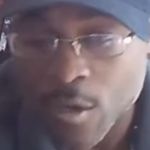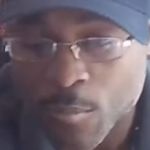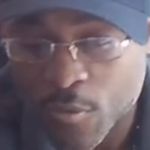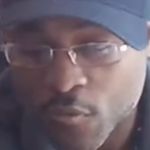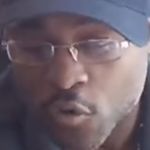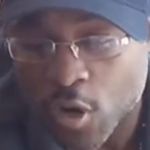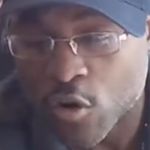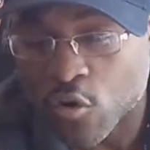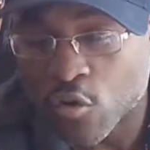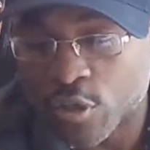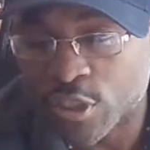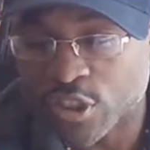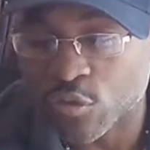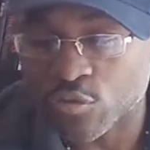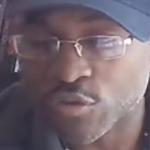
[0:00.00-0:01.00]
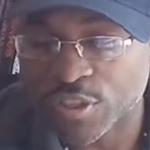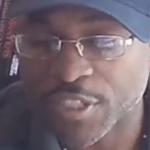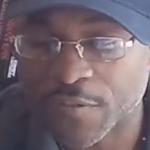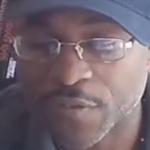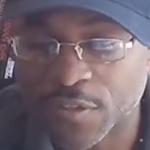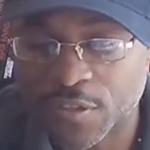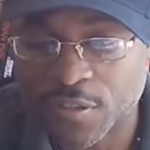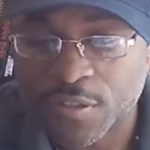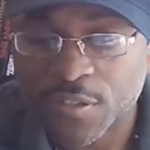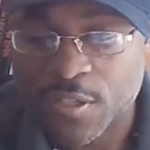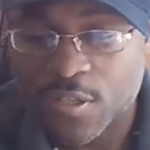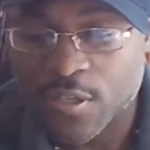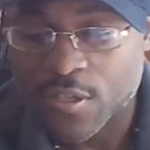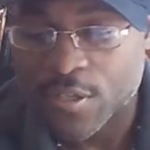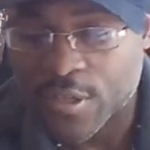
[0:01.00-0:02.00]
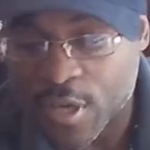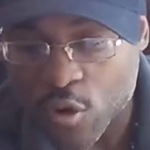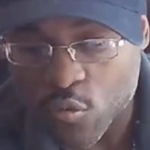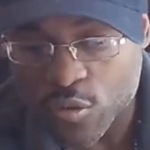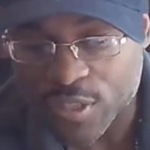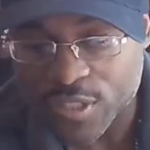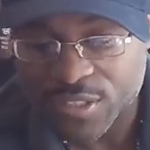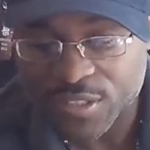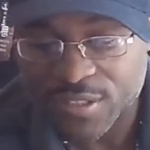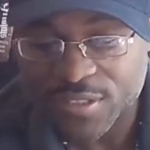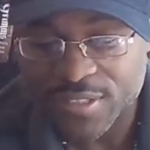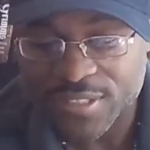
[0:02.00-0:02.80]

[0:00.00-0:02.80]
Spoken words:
before I go on to Josephus, notice